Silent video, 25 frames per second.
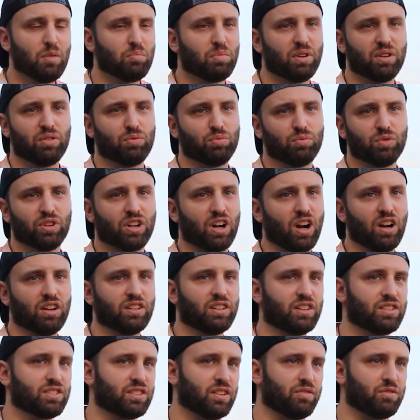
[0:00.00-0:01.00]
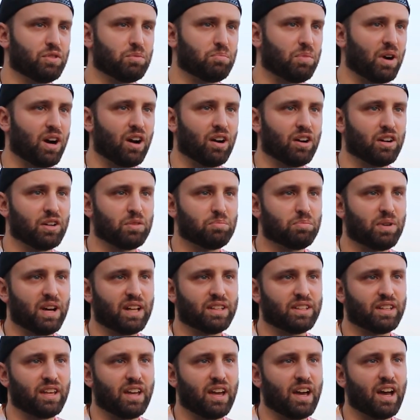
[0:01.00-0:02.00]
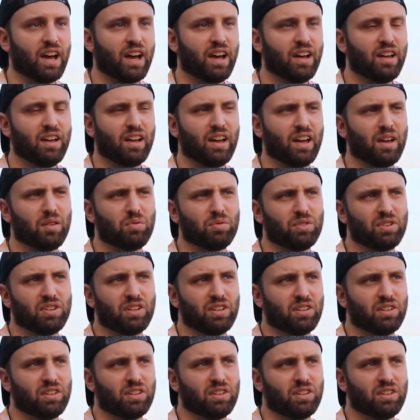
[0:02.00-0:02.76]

But regardless of the bar in Pattaya, I